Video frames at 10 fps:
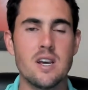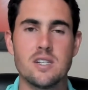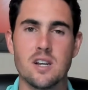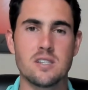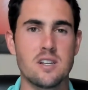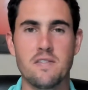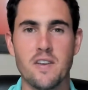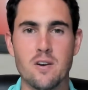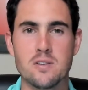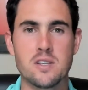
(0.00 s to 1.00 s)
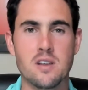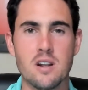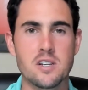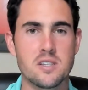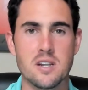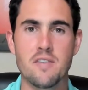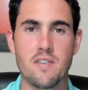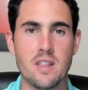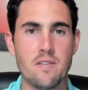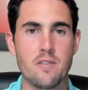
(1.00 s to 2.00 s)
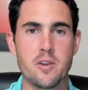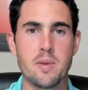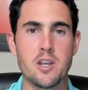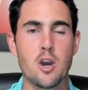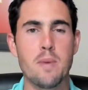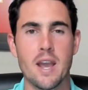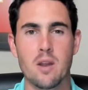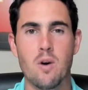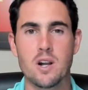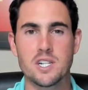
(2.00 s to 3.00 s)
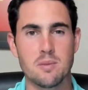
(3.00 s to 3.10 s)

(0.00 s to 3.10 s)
Justin Fields is on just a different level. I mean, you go back and watch